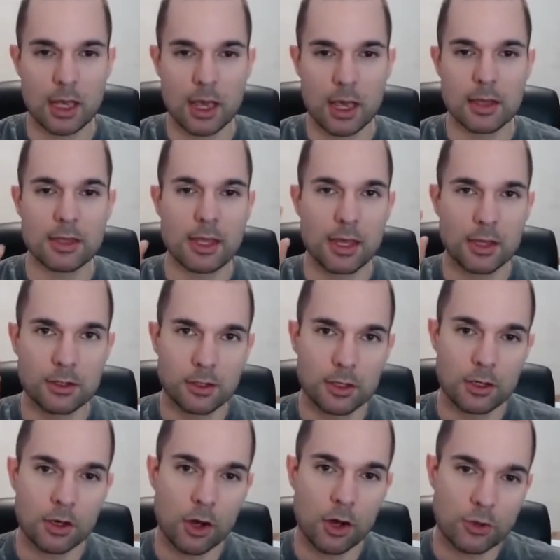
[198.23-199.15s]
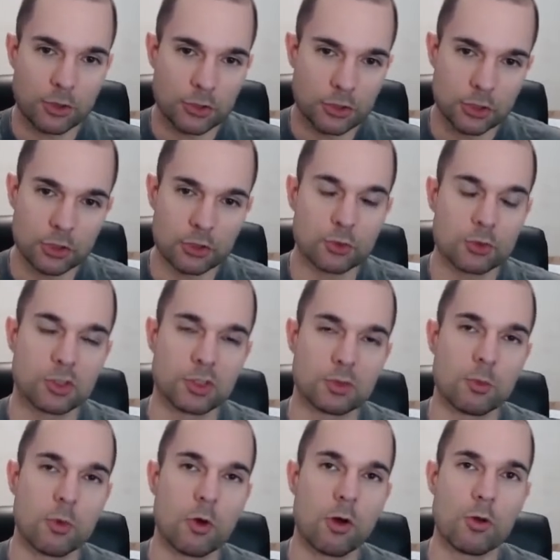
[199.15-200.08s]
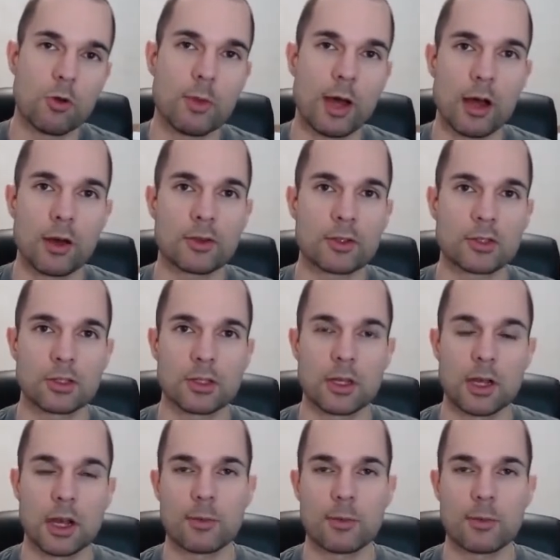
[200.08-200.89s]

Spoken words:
and then on the 2 small mounts,